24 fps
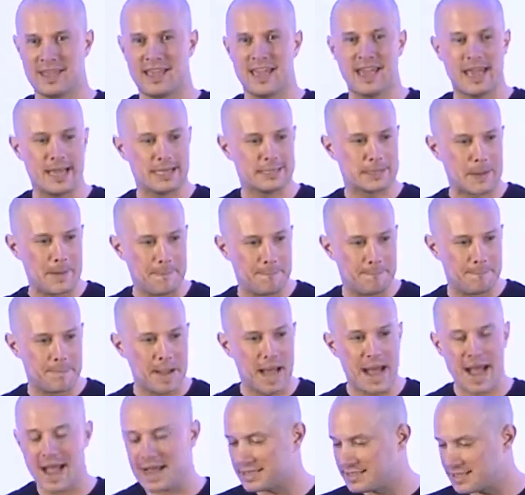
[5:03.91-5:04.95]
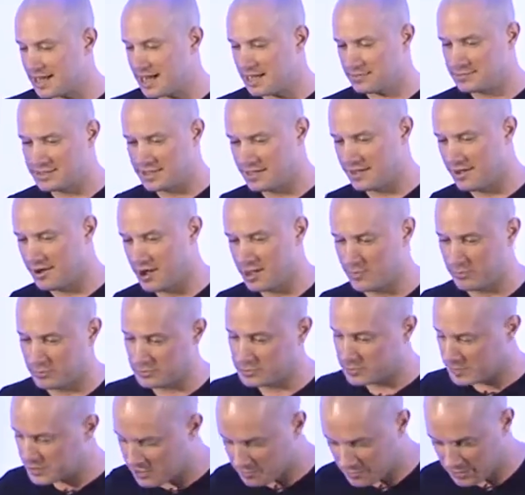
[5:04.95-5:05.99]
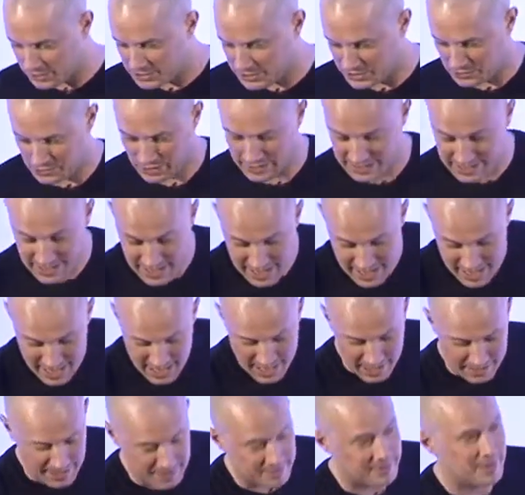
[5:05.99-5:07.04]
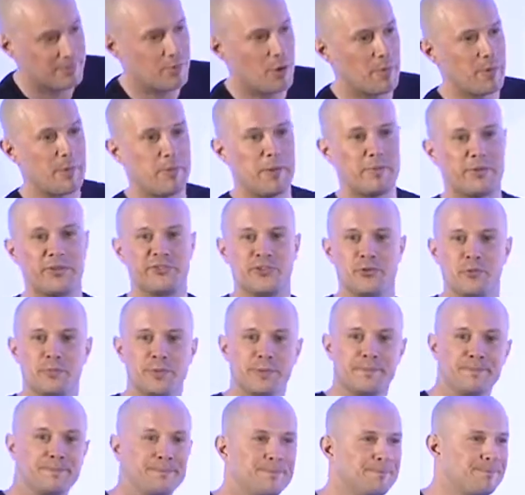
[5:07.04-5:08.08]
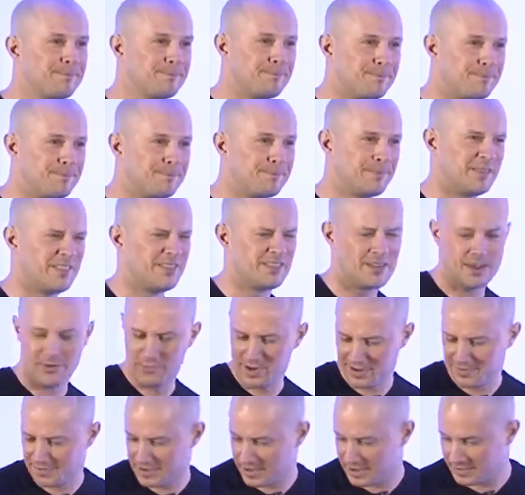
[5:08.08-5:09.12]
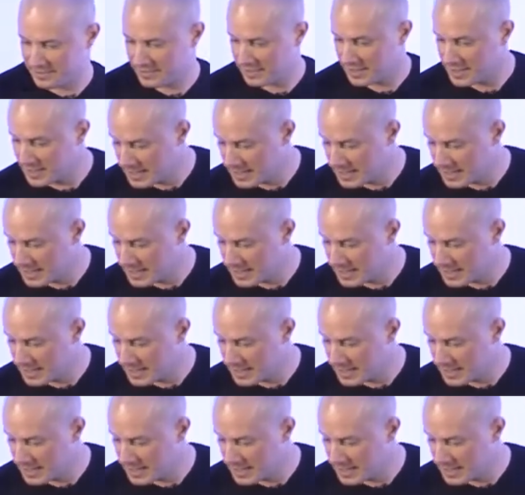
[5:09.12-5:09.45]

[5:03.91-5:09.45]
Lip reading: It is packed up to the eyeballs with carotenoids, and that's the proper pepper soup. Say it really fast.